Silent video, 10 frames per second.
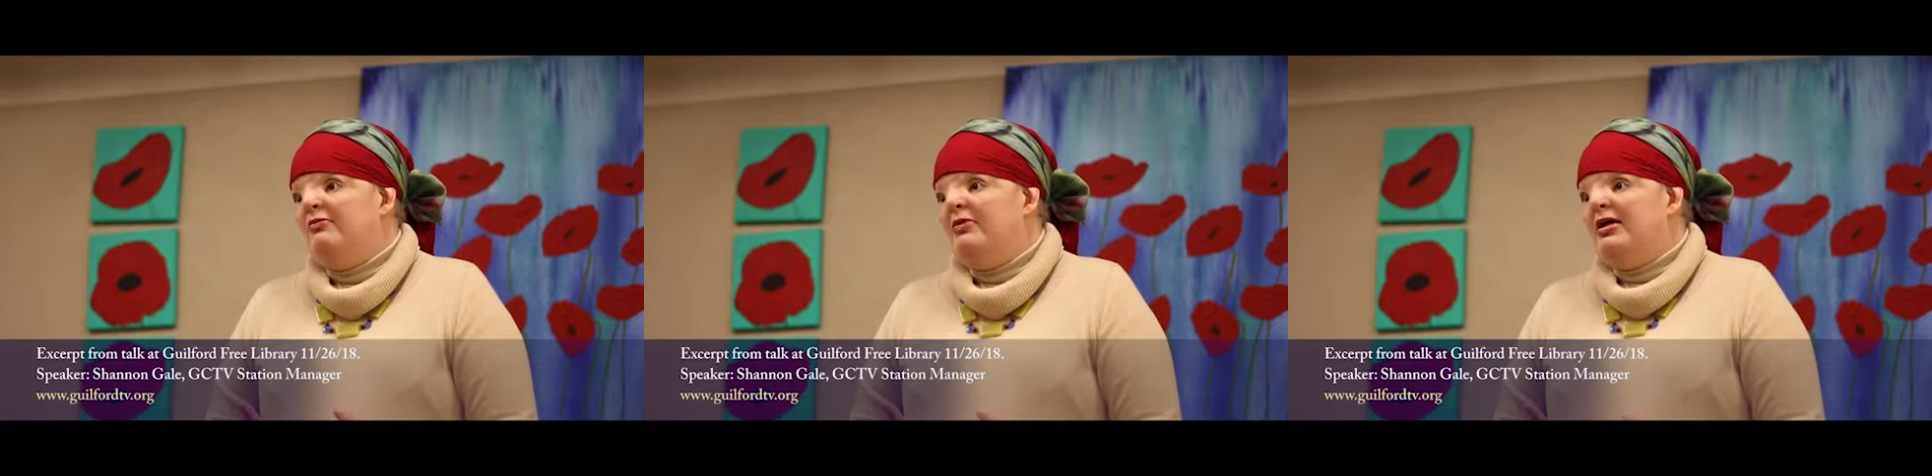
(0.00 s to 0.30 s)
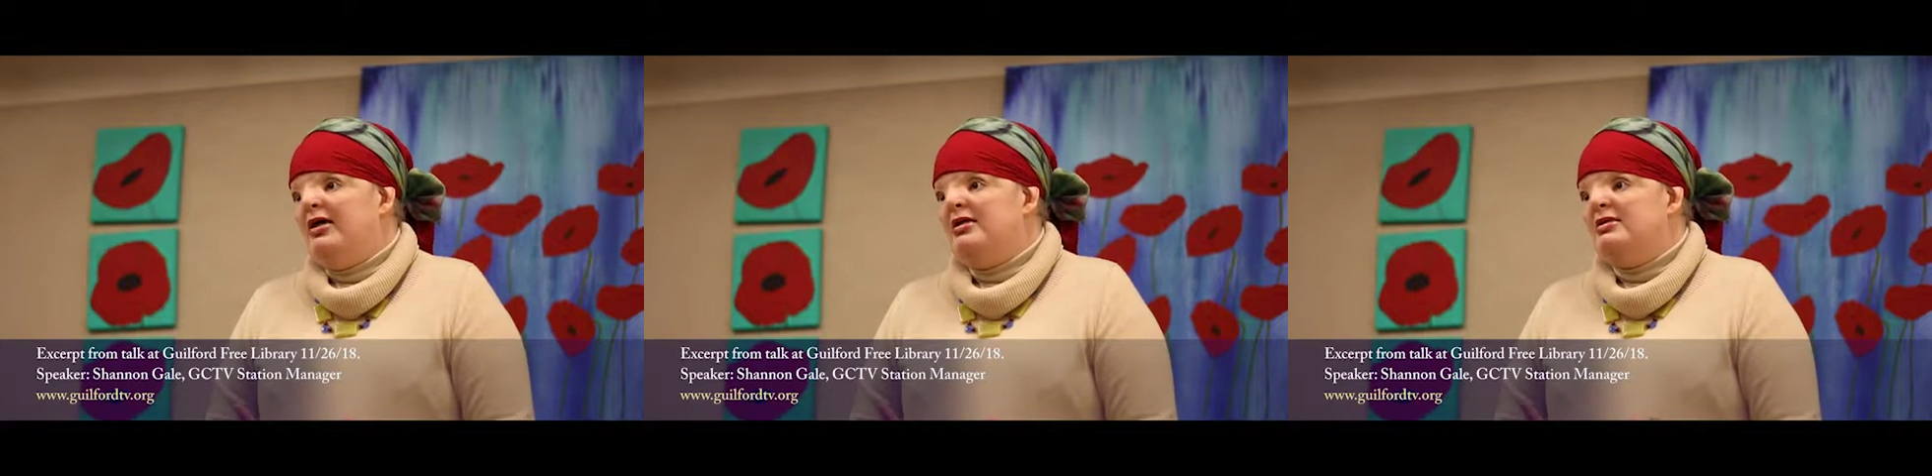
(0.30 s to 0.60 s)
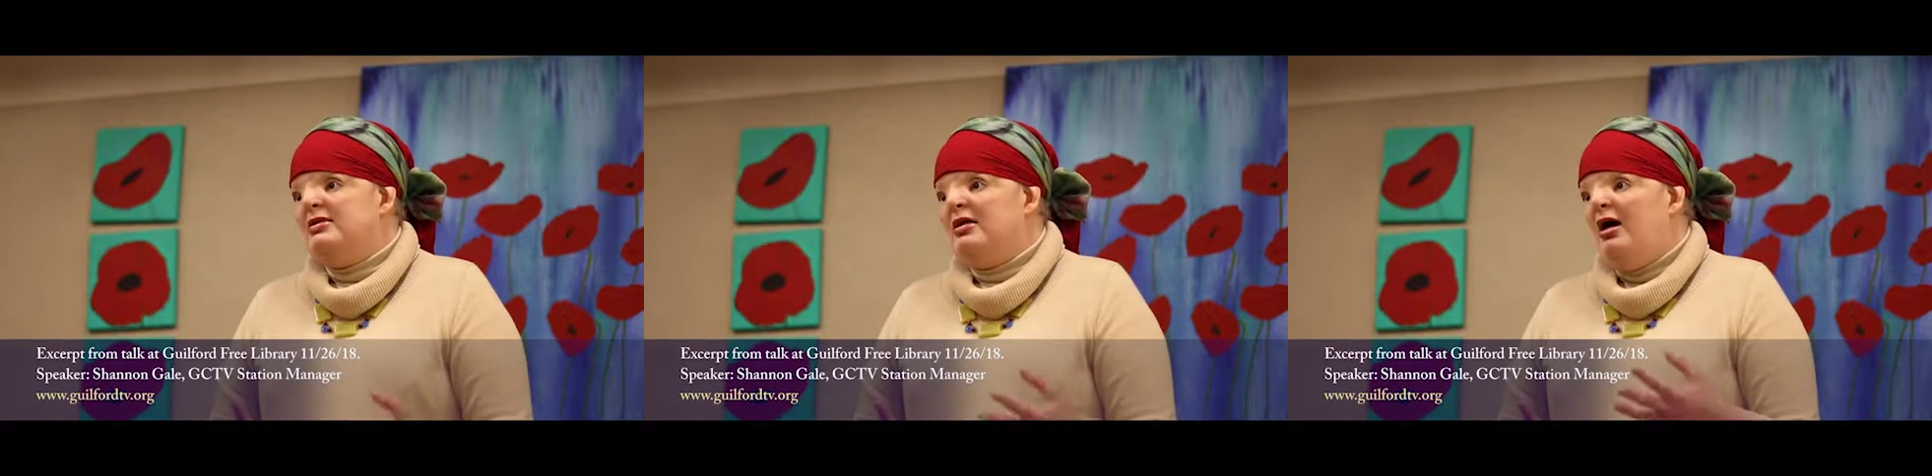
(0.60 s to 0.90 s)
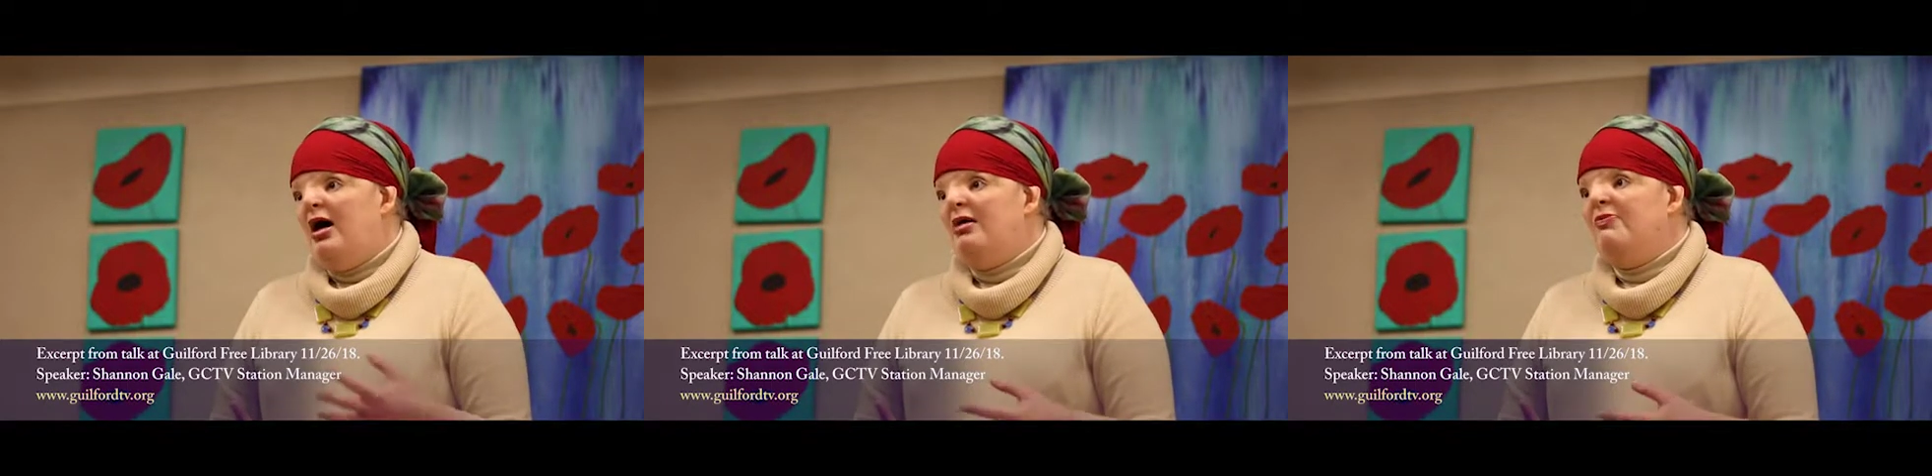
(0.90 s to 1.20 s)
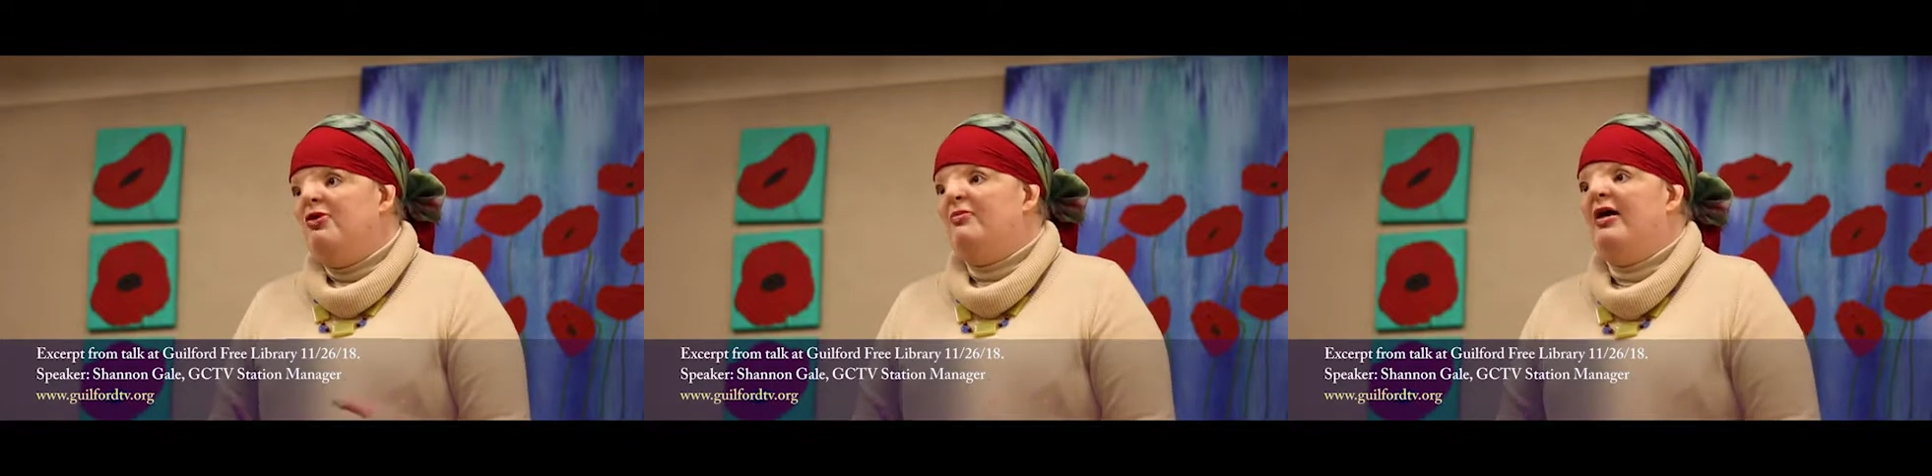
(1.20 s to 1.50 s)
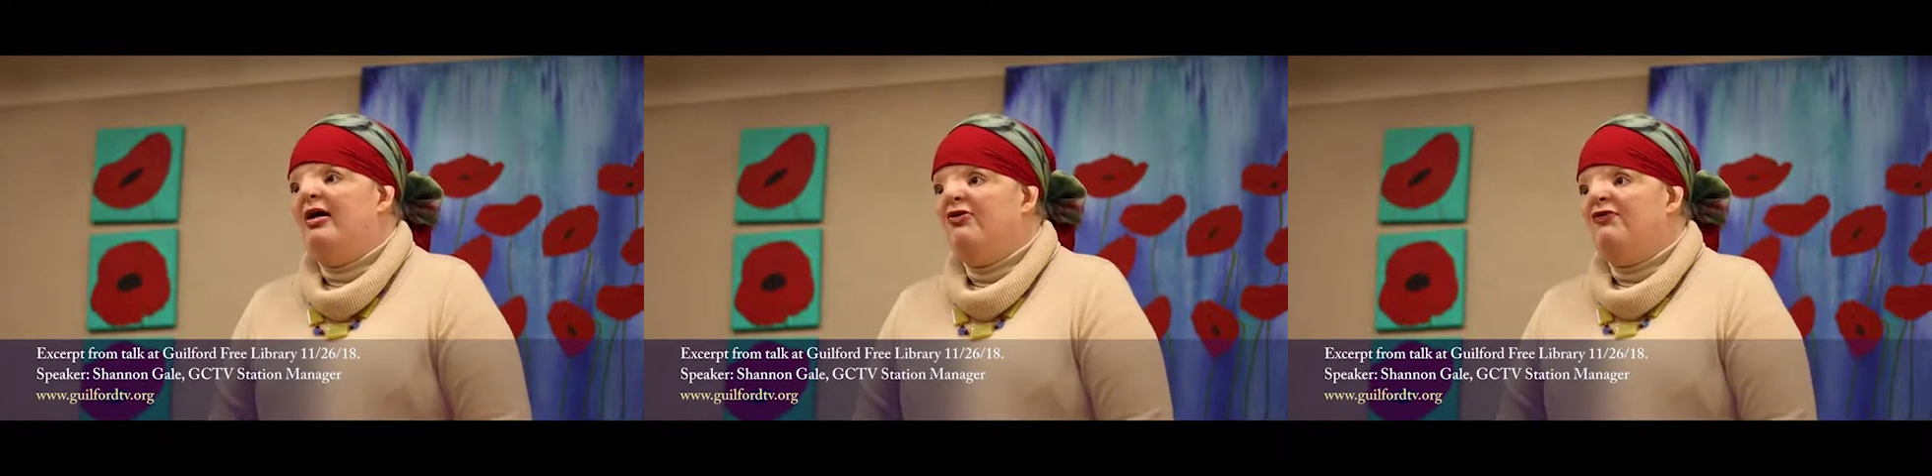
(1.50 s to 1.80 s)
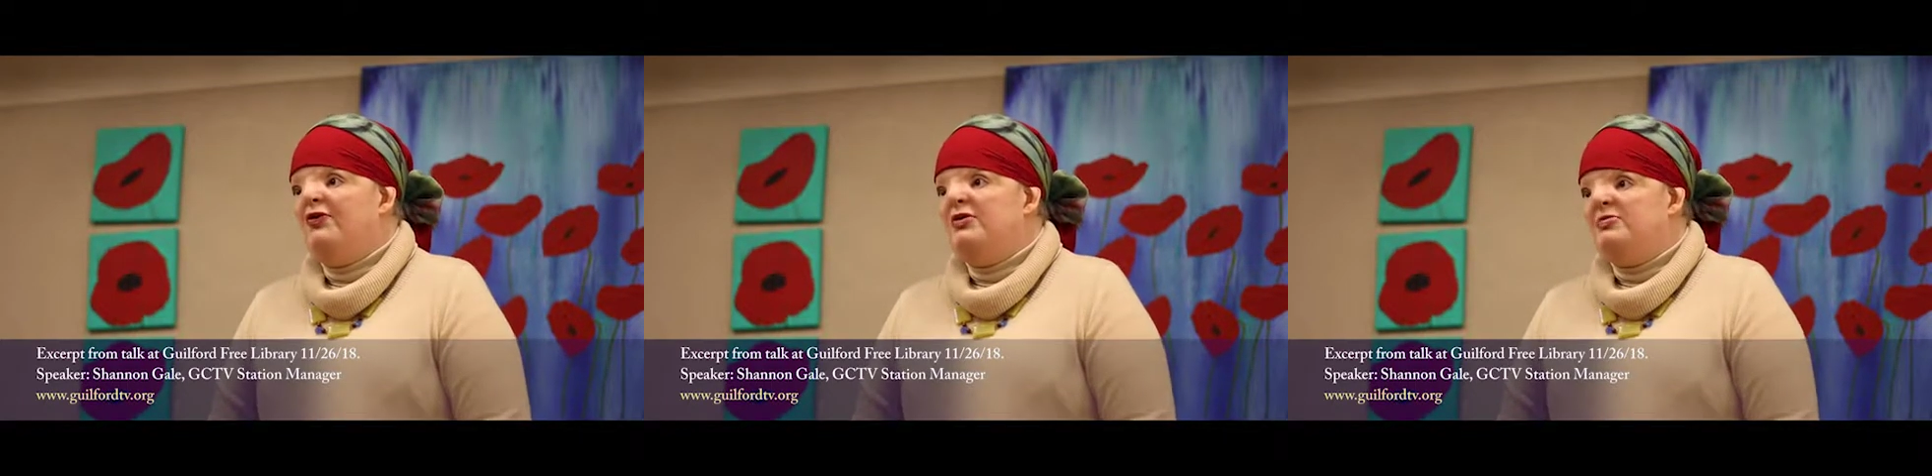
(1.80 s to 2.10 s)
because onboard
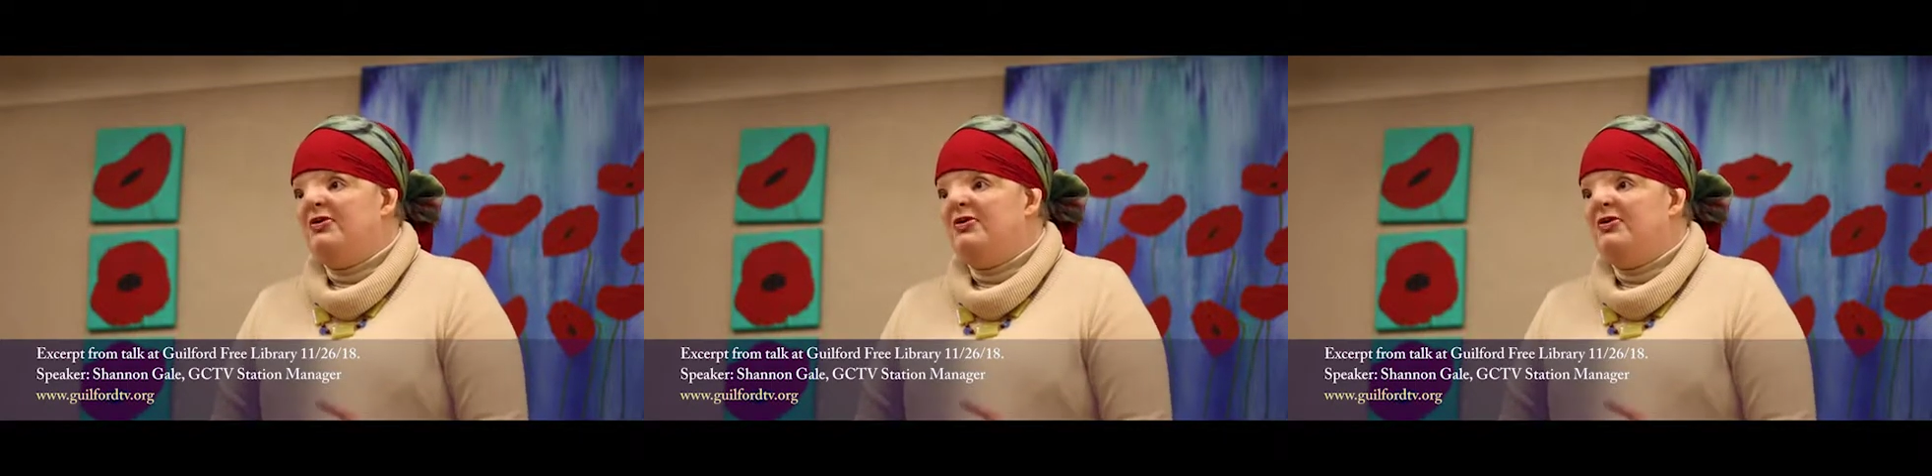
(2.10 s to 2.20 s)
microphones,